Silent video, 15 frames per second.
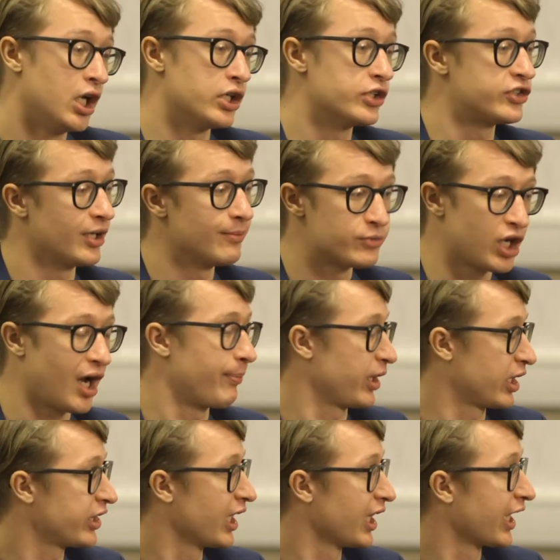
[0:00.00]
some
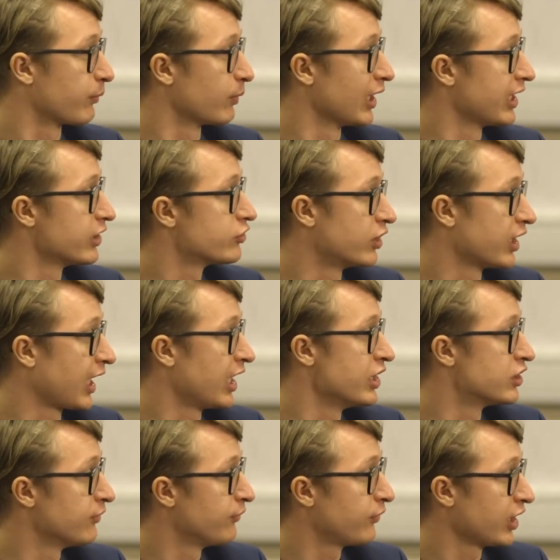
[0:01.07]
topic that like relates to the
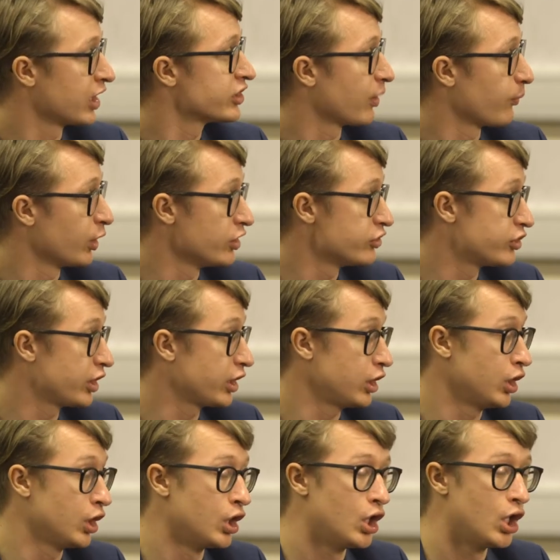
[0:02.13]
kinds of things that we're interested in